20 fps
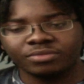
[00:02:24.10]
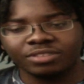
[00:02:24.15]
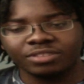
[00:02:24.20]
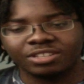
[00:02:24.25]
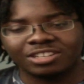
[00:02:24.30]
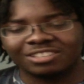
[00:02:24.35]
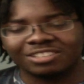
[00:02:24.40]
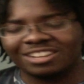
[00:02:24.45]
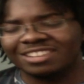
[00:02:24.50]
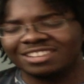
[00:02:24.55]

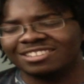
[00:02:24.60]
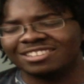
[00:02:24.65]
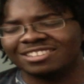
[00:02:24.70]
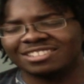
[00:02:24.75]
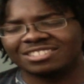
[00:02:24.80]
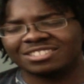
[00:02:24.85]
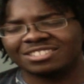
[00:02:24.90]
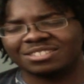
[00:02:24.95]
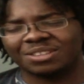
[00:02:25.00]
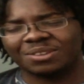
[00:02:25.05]
it's like
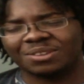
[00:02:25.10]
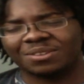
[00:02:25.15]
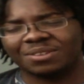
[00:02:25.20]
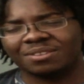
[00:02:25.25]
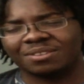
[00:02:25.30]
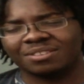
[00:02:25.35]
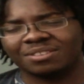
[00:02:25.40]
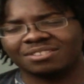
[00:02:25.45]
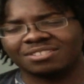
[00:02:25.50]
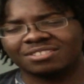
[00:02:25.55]
this.
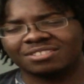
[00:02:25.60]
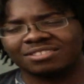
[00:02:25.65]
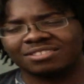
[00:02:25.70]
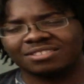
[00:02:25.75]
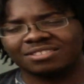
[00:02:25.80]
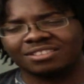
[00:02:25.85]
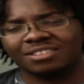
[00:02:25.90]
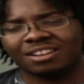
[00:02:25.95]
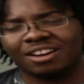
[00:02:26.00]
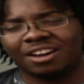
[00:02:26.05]

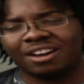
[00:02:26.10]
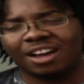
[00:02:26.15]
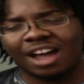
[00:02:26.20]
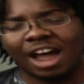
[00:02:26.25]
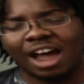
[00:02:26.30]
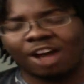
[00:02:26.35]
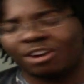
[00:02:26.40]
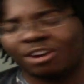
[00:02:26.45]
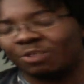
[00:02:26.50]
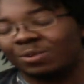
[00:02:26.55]

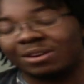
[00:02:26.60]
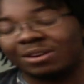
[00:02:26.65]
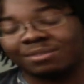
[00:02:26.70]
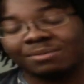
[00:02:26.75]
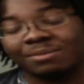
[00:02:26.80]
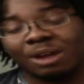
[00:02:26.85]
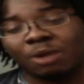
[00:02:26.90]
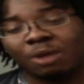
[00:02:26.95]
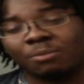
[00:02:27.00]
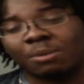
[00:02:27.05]
I only
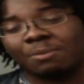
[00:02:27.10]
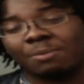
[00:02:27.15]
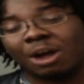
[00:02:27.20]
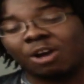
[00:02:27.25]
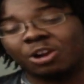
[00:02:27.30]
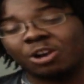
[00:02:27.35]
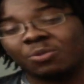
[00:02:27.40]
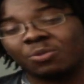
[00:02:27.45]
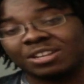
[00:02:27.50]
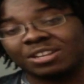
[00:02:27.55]

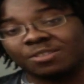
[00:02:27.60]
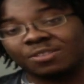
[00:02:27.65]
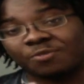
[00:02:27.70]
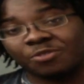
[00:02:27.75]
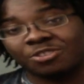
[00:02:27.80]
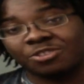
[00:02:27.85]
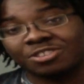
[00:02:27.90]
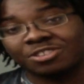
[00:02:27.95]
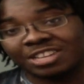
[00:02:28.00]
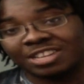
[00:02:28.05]
read the
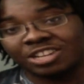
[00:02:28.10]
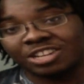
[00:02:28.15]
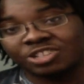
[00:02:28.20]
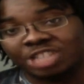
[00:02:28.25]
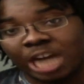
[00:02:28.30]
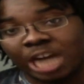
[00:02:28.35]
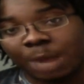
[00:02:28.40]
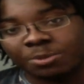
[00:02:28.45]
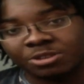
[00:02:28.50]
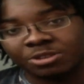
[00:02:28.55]
first 10
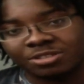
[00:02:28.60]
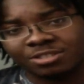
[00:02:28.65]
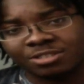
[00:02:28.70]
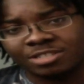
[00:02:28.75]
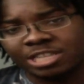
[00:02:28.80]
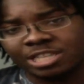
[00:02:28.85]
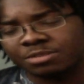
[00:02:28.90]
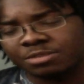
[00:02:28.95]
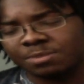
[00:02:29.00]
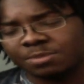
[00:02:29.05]
chapters. There
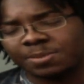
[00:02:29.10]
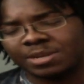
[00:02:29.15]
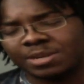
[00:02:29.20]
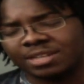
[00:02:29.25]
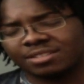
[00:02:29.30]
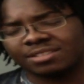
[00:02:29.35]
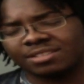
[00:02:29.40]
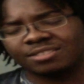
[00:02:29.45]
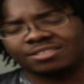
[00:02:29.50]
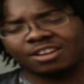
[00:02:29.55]
seems to be
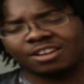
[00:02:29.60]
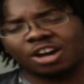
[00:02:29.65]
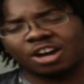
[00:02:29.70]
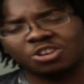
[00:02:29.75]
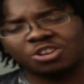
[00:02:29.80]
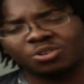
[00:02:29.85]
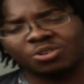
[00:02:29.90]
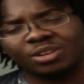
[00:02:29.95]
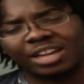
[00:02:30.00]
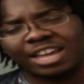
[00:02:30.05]
like this
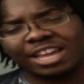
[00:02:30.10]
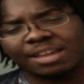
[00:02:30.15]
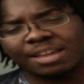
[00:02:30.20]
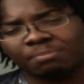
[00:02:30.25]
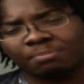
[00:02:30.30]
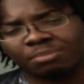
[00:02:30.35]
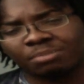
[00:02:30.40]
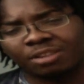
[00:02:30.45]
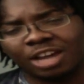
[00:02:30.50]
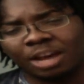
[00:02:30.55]

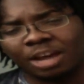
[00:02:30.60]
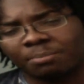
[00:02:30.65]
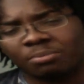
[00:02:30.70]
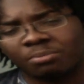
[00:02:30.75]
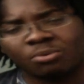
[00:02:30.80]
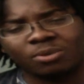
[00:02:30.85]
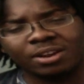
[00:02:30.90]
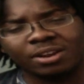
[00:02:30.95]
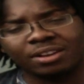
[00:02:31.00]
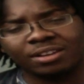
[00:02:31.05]
underlying plot
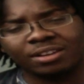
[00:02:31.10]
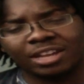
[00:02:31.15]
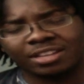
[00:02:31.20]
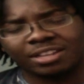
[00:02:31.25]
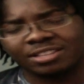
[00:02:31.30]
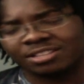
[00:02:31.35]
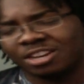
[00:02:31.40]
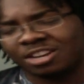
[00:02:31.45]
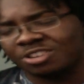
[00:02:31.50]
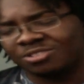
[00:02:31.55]
point, like
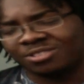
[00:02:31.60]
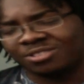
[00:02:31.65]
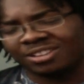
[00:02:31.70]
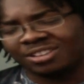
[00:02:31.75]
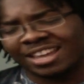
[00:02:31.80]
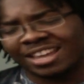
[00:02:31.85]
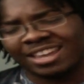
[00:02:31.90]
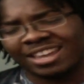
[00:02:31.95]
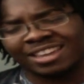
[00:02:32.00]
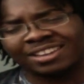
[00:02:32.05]
this
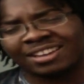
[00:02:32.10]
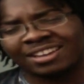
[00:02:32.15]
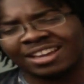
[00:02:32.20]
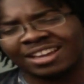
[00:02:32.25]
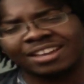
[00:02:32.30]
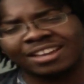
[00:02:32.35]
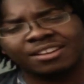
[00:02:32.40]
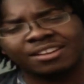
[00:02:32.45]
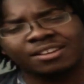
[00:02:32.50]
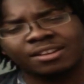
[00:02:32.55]
underlying
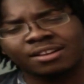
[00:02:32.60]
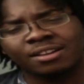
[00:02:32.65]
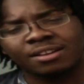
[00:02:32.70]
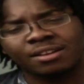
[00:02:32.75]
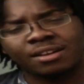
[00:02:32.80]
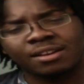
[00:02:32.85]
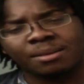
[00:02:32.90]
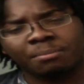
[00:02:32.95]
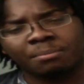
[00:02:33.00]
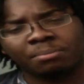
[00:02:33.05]

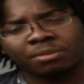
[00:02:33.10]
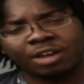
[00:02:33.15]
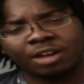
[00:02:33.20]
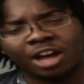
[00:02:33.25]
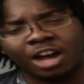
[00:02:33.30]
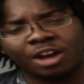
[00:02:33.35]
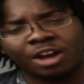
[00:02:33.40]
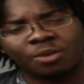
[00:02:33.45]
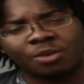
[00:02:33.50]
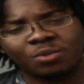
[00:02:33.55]

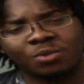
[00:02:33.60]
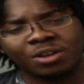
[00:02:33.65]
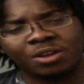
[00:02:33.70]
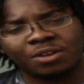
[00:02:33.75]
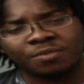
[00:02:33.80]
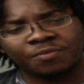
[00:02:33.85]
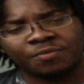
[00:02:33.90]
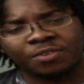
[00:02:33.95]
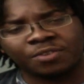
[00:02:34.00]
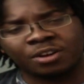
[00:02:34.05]
plot with